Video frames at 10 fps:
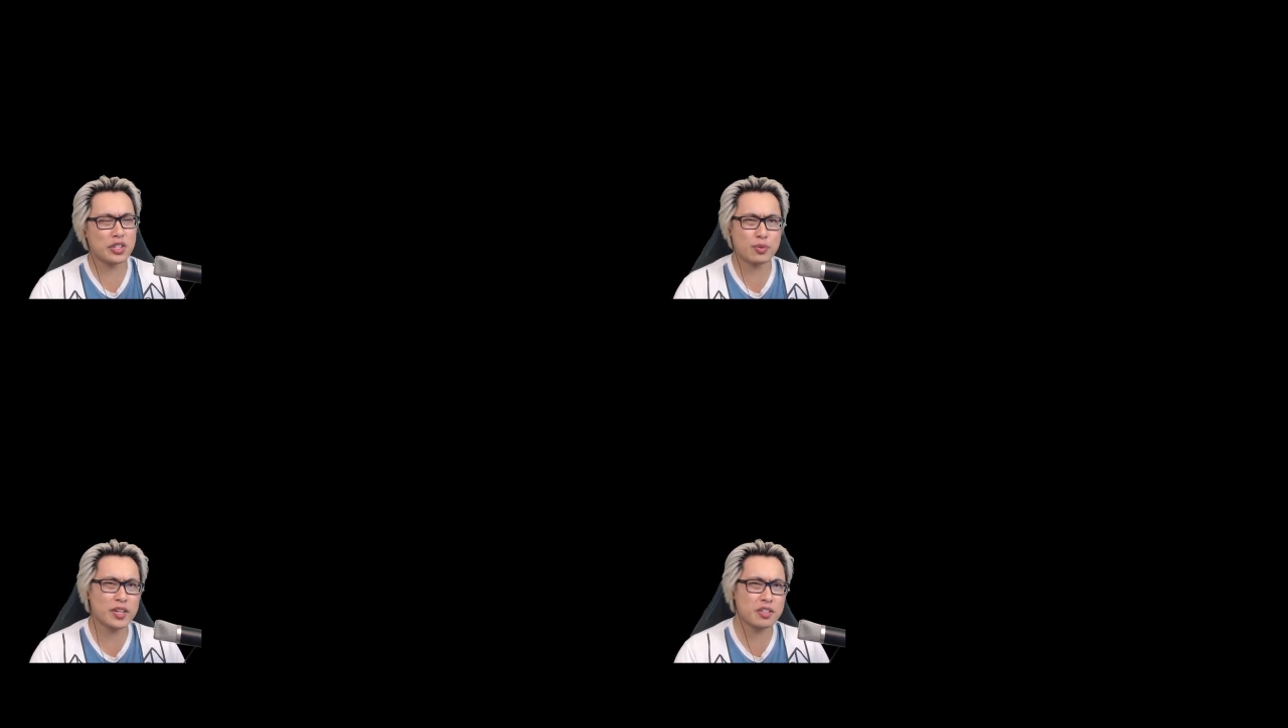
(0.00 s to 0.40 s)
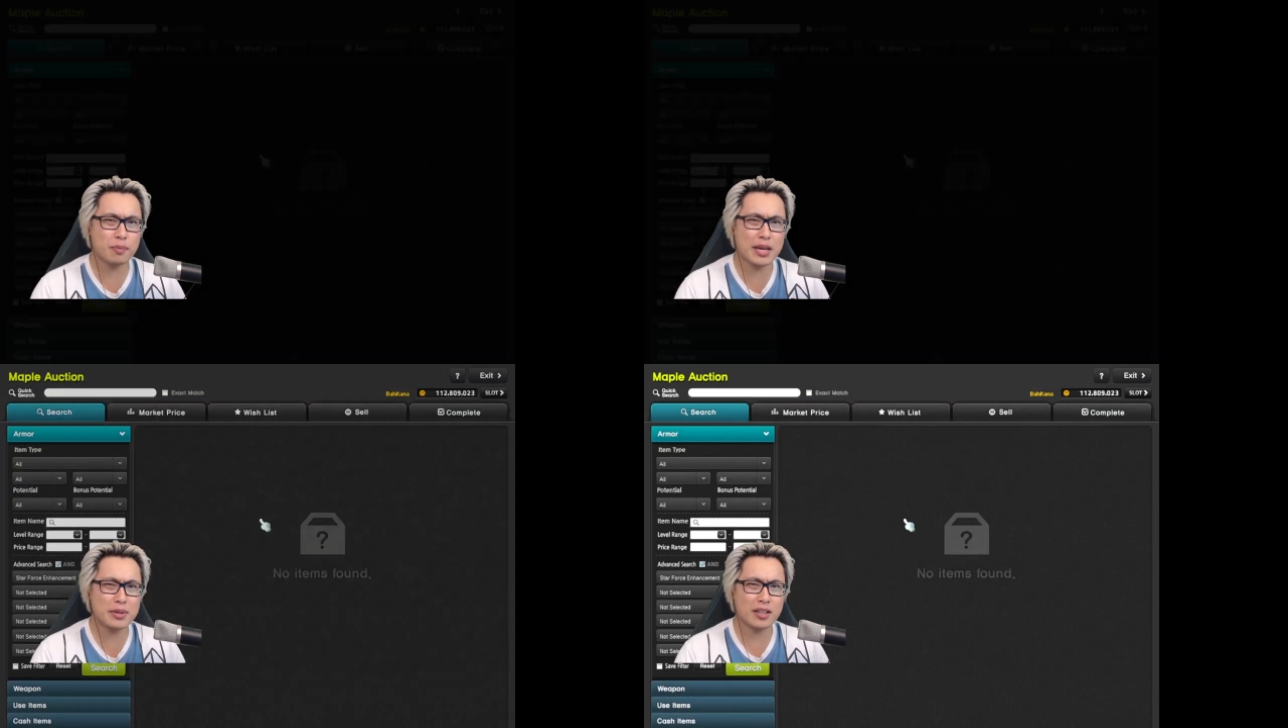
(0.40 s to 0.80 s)
spent
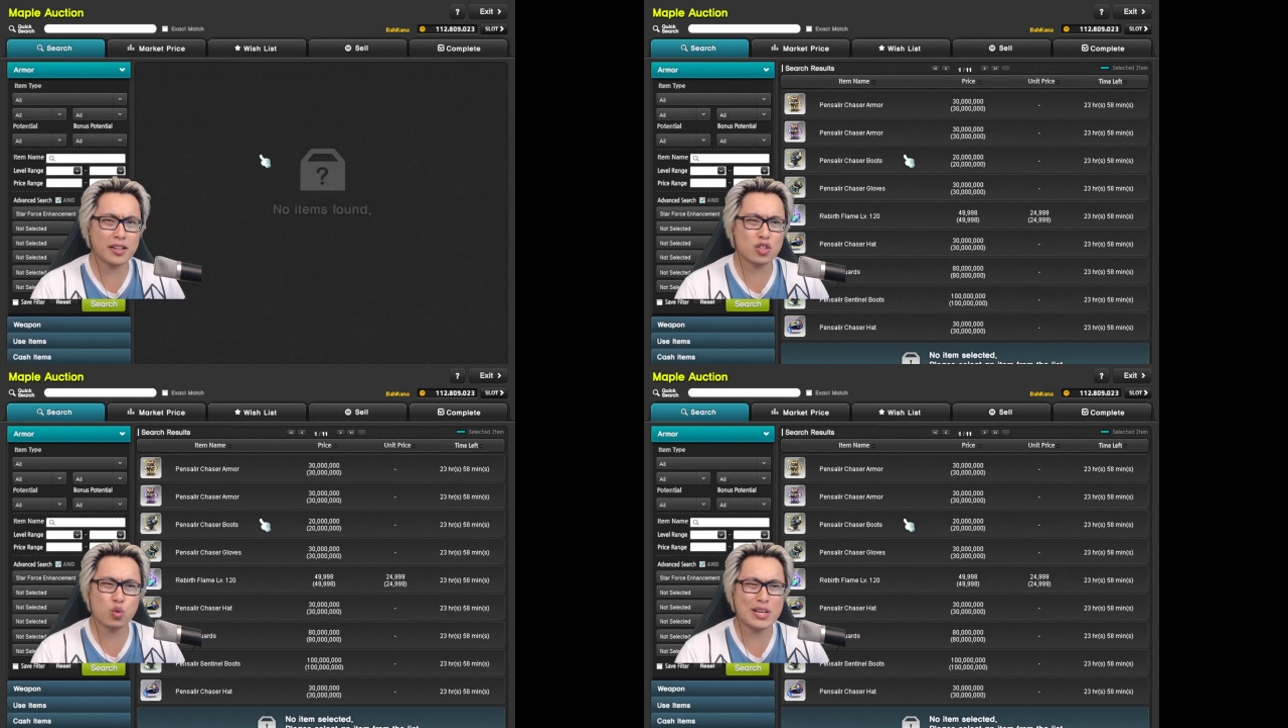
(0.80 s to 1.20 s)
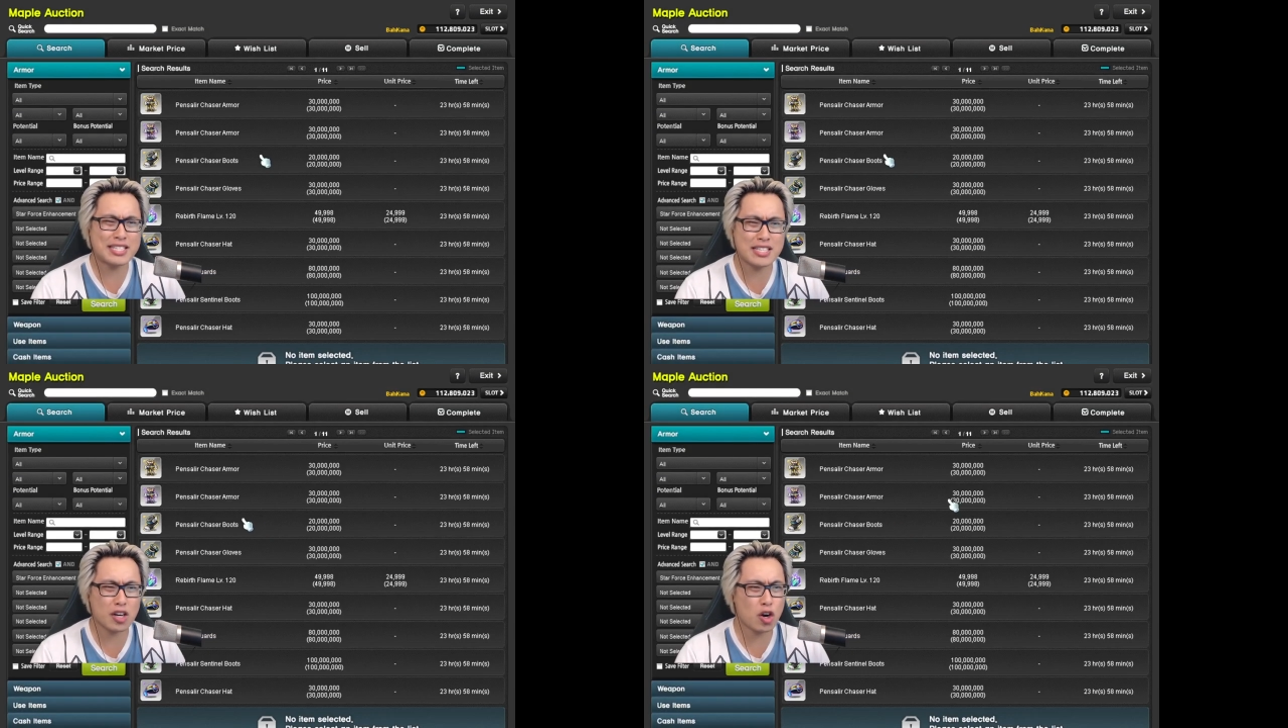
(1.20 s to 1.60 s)
maybe like
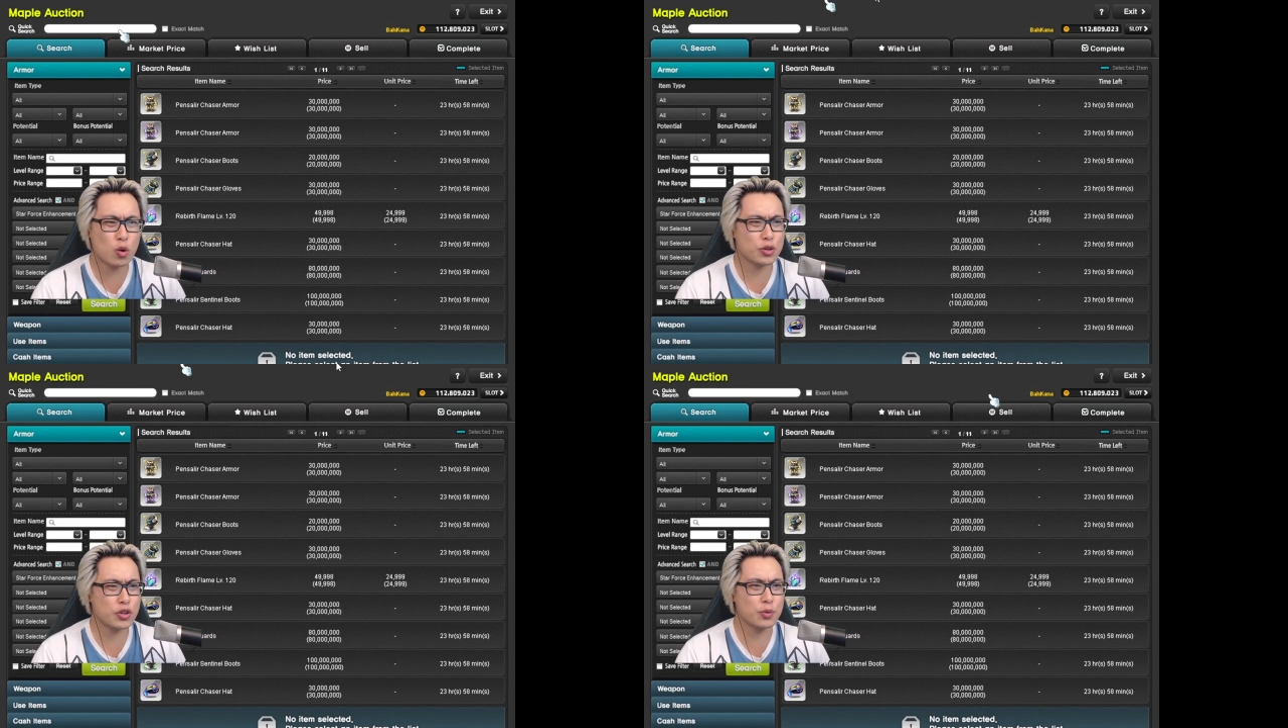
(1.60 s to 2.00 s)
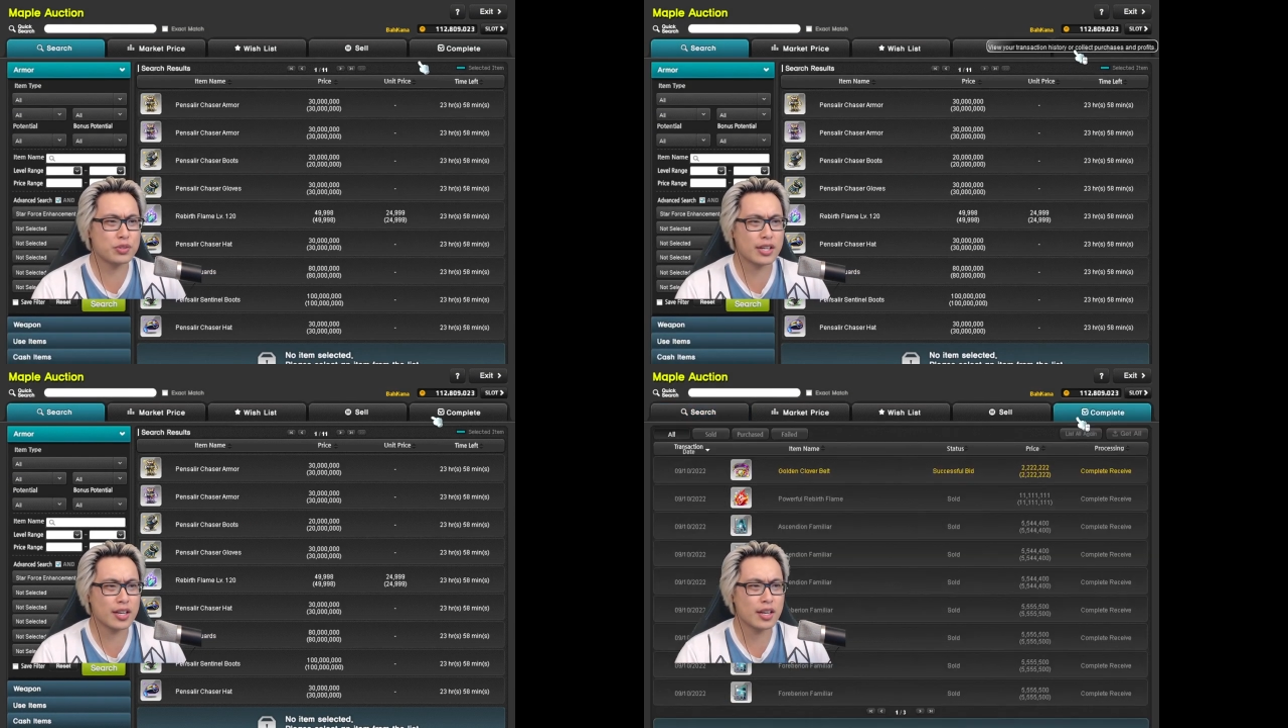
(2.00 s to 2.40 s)
twenty occult
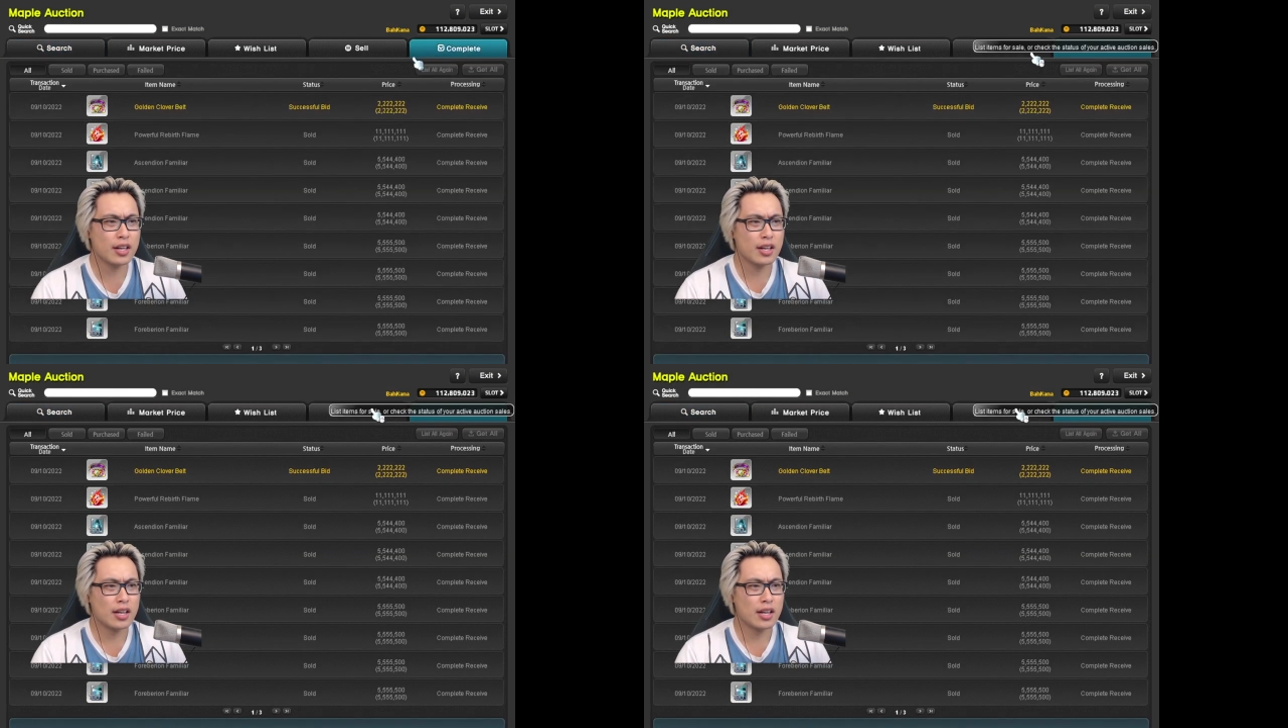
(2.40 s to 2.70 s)
cubes there.